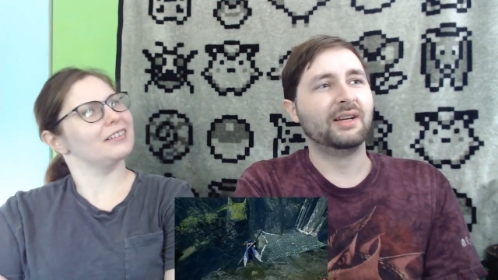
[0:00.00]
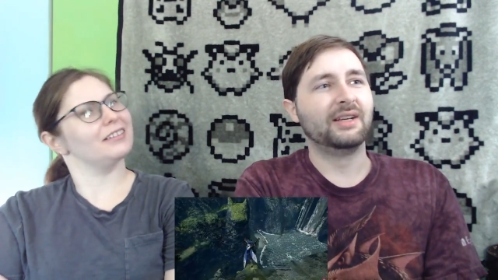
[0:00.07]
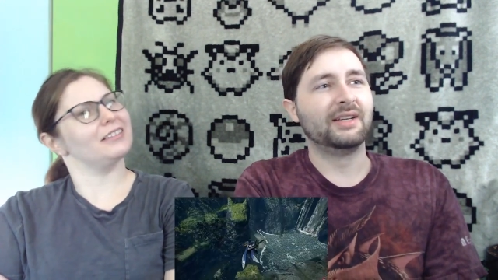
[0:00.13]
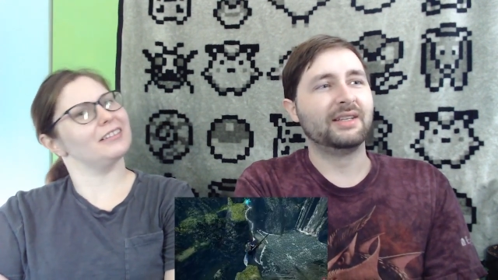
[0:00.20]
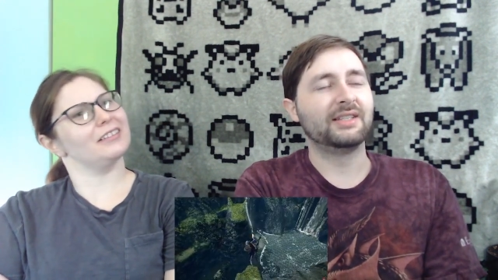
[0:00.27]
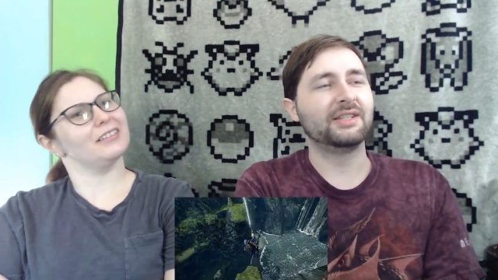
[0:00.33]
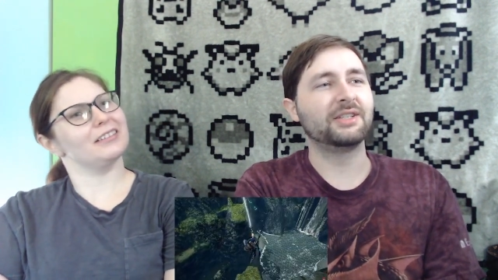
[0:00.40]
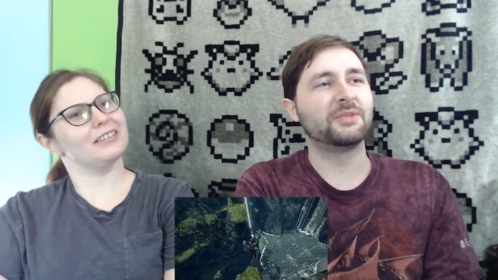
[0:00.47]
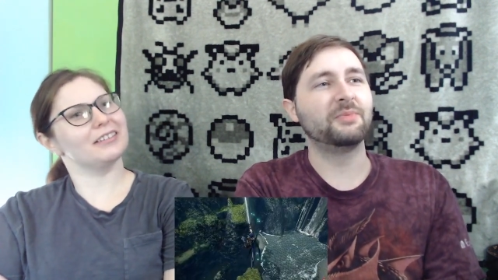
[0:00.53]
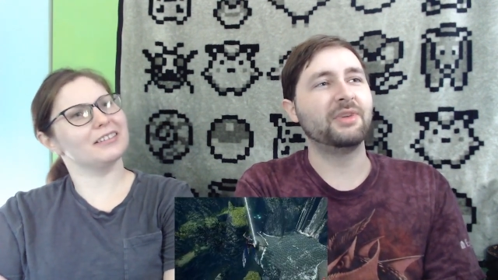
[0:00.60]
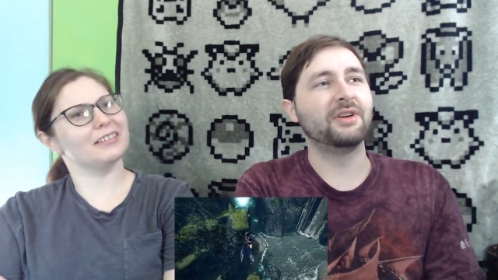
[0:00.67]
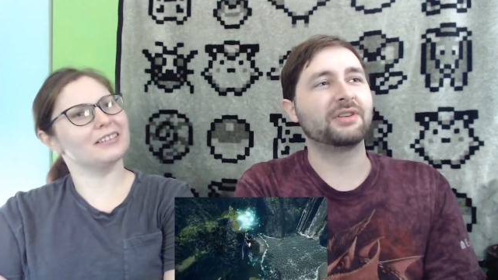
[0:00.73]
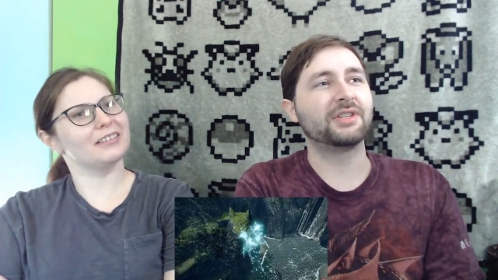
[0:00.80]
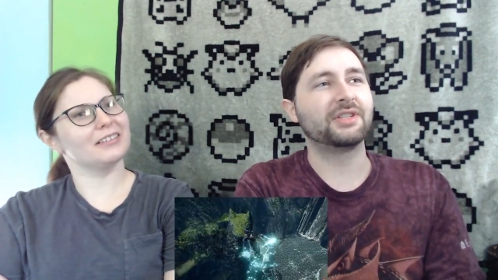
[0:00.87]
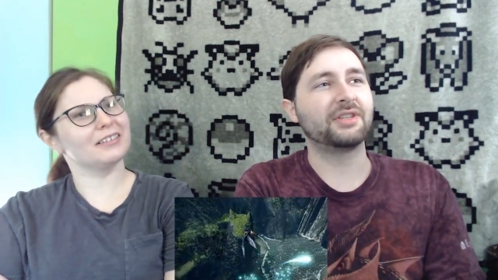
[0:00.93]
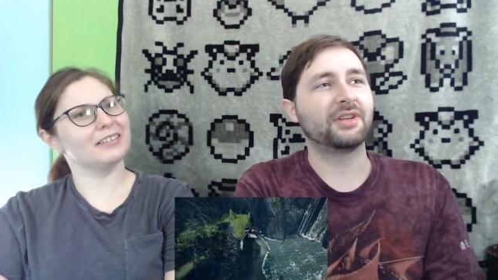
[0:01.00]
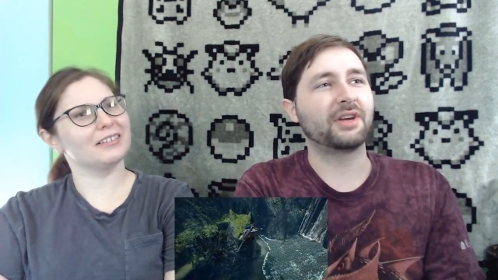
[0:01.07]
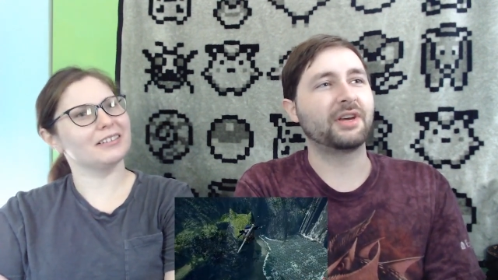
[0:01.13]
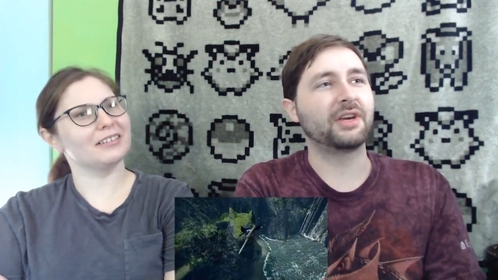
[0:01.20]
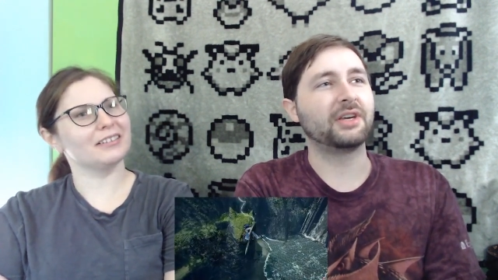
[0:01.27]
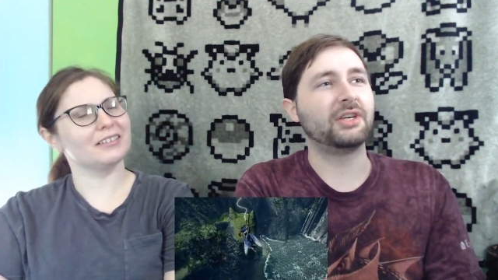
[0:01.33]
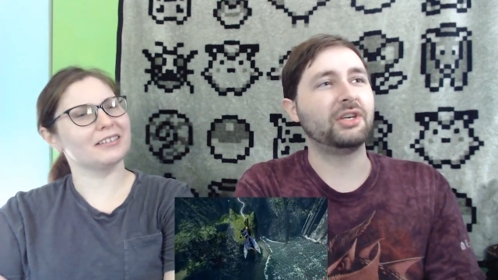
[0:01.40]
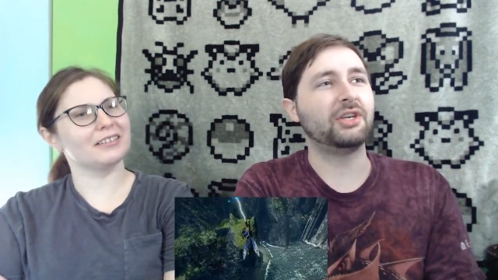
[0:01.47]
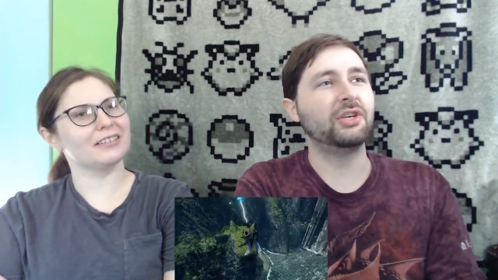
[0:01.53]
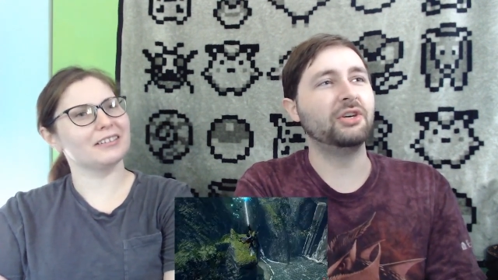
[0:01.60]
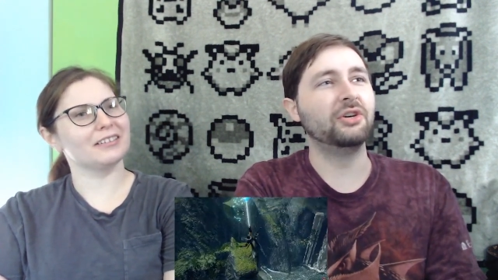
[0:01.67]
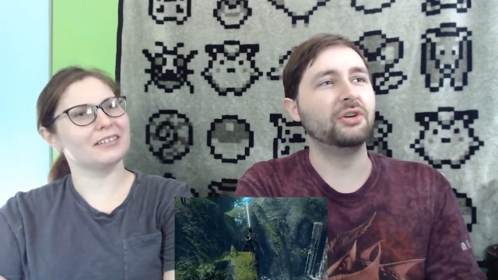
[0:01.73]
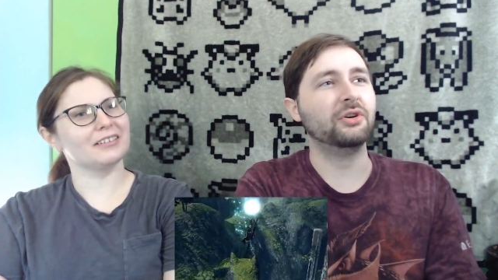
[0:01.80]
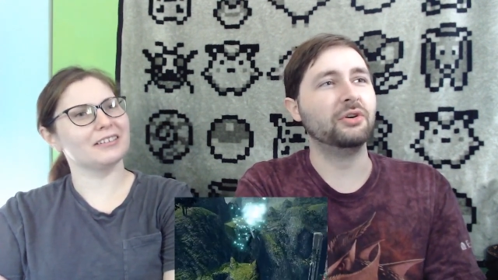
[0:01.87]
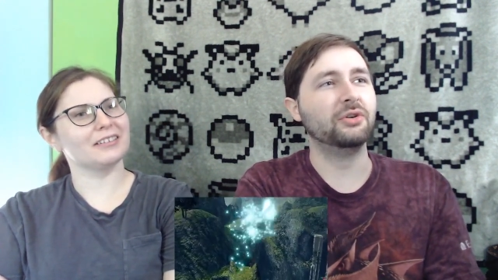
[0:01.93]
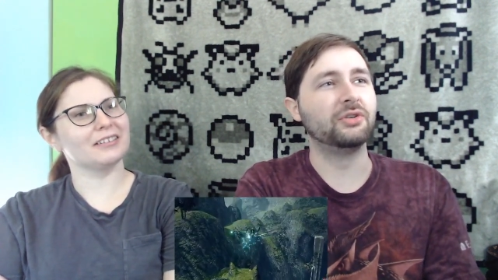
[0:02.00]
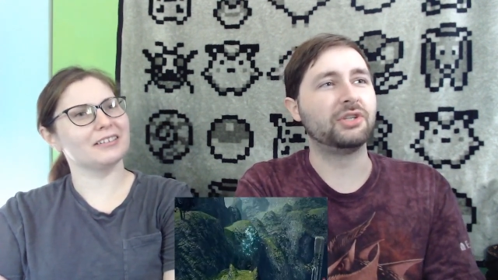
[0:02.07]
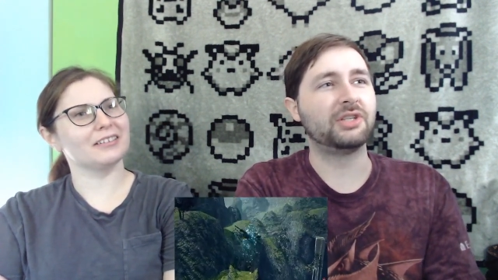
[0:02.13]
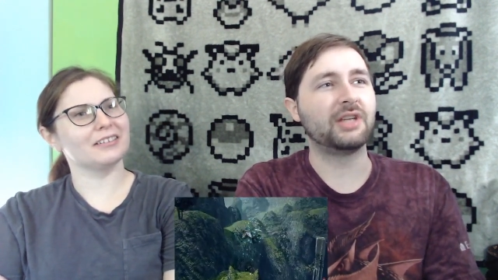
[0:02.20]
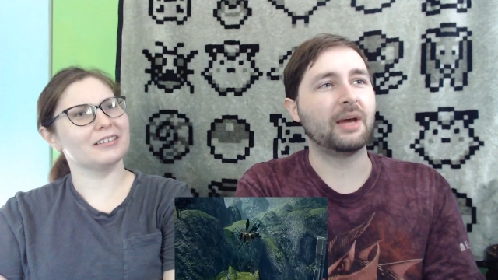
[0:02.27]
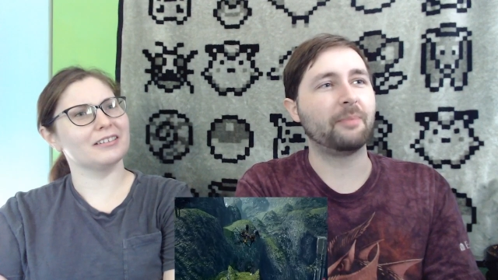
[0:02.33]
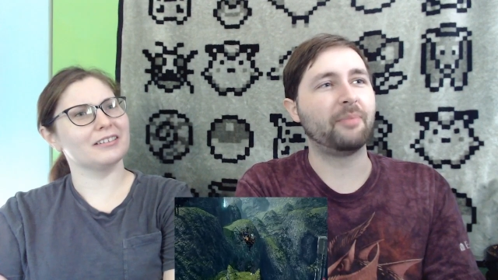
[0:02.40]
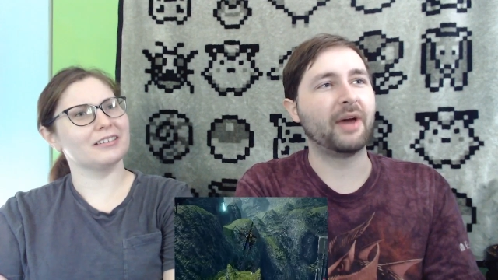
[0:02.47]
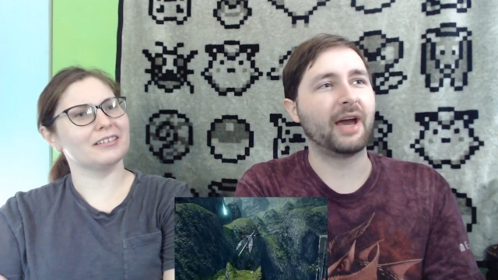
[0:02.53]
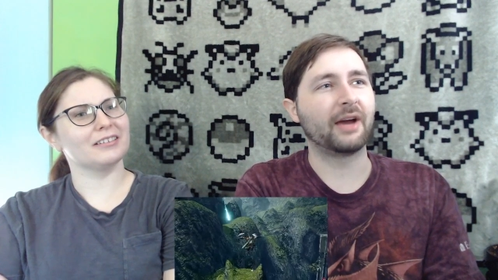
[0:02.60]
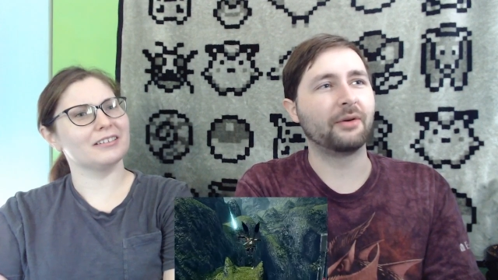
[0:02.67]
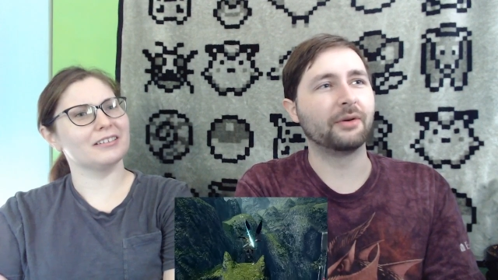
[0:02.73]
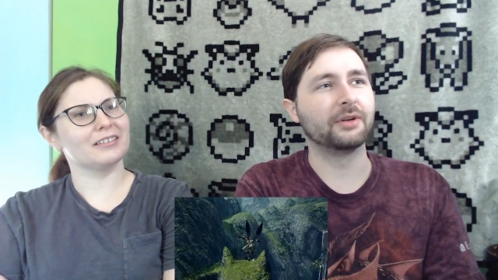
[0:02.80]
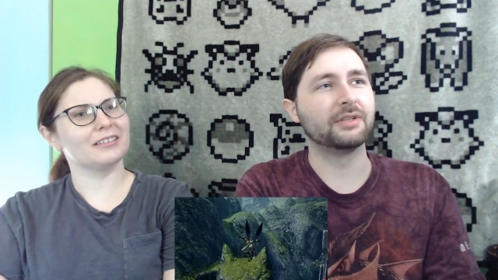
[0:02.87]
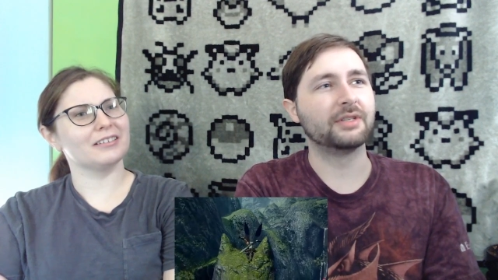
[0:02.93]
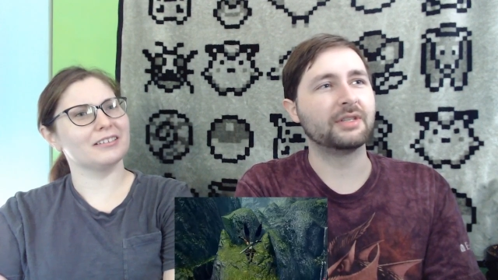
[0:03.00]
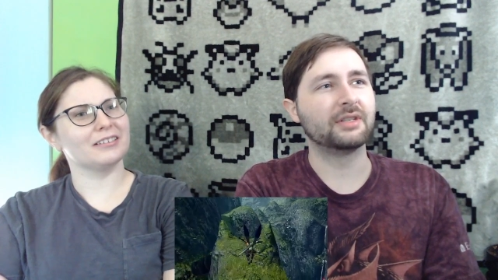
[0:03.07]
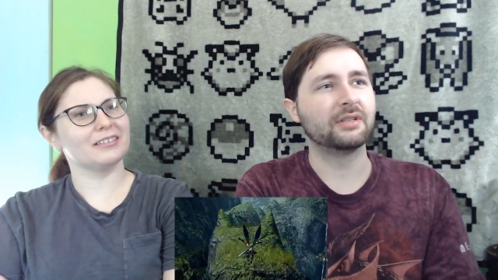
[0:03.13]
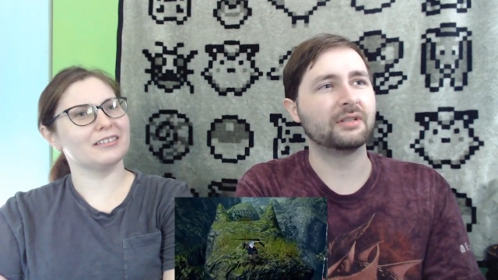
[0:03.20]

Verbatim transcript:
Speaker 1: Is it just me, or does this look like a huge step backwards?